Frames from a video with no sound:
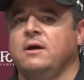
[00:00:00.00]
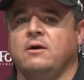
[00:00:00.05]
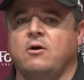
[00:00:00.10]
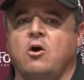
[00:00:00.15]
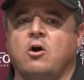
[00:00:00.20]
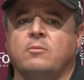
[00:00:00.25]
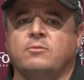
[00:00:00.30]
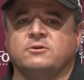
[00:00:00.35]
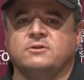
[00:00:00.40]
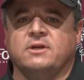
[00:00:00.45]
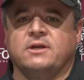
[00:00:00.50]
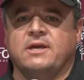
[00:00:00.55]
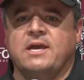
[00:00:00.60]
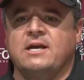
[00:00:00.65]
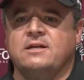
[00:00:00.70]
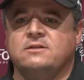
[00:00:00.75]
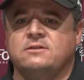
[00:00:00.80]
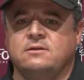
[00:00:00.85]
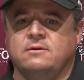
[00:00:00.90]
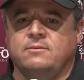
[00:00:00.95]
Harbor's going to
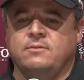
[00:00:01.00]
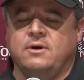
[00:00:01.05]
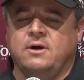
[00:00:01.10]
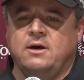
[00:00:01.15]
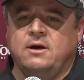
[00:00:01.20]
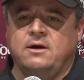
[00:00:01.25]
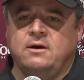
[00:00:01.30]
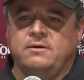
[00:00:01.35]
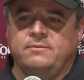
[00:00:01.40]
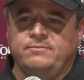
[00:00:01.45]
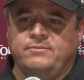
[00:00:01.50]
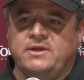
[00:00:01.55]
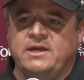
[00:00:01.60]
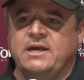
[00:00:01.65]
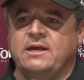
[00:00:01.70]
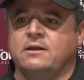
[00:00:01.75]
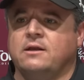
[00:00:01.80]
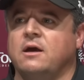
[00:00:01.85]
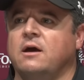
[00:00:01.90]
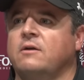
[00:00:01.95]
catch the
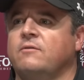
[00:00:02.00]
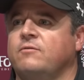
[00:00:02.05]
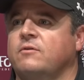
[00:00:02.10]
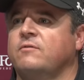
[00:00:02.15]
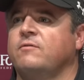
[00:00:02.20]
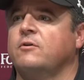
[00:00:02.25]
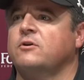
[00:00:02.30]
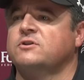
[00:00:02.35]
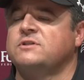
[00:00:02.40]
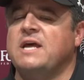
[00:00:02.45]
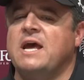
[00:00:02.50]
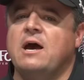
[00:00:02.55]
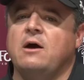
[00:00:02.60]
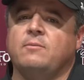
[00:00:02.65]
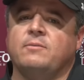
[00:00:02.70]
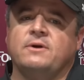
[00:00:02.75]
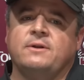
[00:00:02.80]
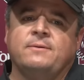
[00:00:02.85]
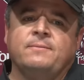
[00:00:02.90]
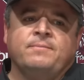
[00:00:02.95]
end cut for first
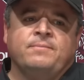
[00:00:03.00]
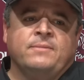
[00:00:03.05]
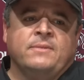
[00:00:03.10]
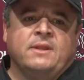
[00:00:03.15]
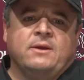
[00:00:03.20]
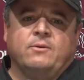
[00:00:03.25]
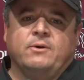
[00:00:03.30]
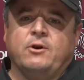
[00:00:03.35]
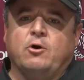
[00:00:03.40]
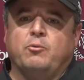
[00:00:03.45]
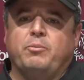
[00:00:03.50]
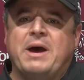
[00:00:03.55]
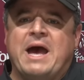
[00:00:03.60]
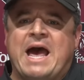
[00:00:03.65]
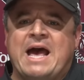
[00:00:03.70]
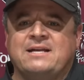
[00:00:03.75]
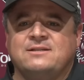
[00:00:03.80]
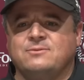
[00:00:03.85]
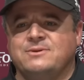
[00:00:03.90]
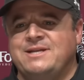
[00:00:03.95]
down. But we don't
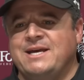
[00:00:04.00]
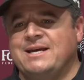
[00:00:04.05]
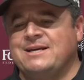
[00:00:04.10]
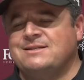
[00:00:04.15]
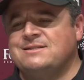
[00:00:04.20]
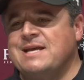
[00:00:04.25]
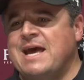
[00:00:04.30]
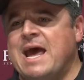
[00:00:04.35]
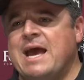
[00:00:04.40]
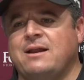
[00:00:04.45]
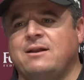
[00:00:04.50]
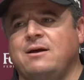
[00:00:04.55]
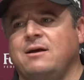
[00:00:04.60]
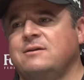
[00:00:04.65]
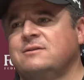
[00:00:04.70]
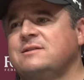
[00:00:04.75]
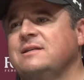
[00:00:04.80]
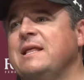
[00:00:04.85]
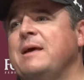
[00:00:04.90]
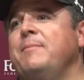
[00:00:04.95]
pass, and we take a sack, and all
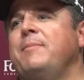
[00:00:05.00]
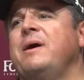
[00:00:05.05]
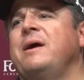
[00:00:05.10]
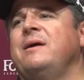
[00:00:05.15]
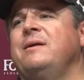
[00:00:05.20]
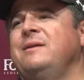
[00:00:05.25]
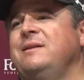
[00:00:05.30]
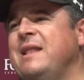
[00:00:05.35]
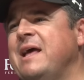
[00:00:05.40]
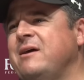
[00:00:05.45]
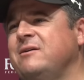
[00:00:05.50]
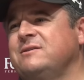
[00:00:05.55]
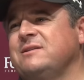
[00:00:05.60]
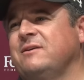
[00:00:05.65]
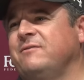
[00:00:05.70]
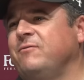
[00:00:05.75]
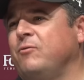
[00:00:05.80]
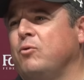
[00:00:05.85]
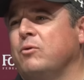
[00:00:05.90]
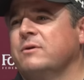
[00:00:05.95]
of a sudden now it's
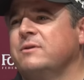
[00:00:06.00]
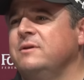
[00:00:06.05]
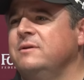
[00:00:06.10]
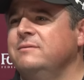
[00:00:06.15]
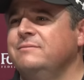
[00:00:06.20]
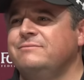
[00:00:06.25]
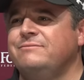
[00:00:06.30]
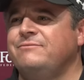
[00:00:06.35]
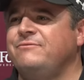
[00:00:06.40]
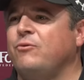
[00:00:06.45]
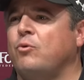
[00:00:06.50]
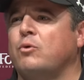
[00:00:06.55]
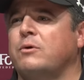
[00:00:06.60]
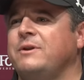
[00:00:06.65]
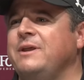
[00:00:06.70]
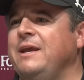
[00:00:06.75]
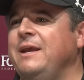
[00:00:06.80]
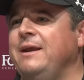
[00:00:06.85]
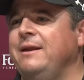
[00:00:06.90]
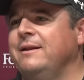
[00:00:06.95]
like fourth and
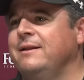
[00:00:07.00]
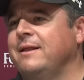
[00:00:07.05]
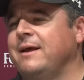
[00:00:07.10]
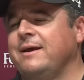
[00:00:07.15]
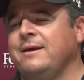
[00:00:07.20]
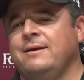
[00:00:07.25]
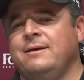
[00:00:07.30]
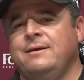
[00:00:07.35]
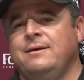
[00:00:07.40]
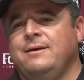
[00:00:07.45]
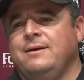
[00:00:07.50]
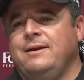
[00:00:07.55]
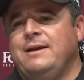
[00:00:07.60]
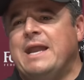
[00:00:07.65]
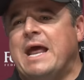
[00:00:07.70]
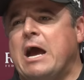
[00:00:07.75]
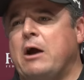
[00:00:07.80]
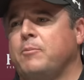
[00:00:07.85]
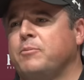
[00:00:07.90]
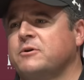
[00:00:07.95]
14. And like,
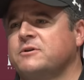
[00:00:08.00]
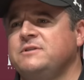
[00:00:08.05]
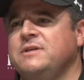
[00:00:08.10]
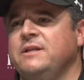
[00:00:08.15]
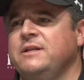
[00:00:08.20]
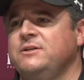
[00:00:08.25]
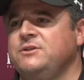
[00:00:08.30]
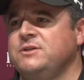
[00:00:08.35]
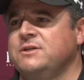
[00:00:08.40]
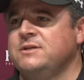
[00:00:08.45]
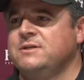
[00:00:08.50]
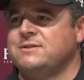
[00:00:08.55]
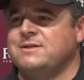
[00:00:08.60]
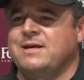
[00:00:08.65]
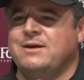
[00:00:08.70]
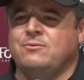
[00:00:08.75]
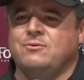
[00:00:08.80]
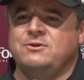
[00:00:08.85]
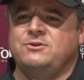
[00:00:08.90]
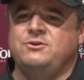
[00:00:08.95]
now percentages,
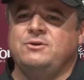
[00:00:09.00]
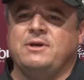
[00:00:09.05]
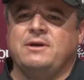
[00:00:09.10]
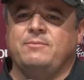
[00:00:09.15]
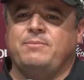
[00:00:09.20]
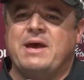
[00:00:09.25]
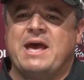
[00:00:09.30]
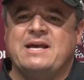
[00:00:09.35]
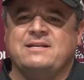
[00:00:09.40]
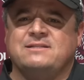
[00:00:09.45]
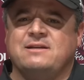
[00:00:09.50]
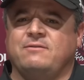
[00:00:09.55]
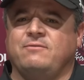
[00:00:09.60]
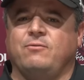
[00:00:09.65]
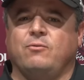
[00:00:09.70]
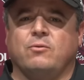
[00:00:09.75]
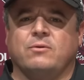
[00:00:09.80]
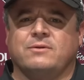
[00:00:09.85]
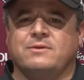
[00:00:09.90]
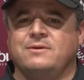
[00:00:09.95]
like, once you get past that
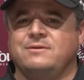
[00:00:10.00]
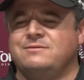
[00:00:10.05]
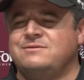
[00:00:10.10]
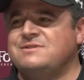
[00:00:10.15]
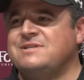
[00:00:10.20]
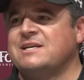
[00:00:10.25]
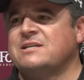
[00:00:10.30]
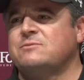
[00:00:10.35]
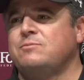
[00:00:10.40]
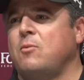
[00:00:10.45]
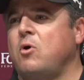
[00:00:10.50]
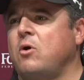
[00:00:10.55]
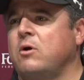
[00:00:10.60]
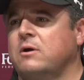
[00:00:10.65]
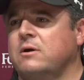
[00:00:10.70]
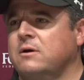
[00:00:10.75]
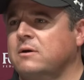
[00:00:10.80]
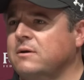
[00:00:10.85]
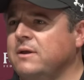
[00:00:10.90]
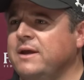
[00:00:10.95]
fourth and six
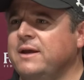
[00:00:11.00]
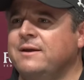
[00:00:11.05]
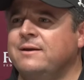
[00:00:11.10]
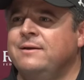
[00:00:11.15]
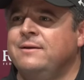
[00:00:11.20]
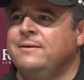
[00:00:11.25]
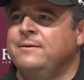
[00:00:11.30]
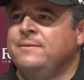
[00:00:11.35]
marker, like,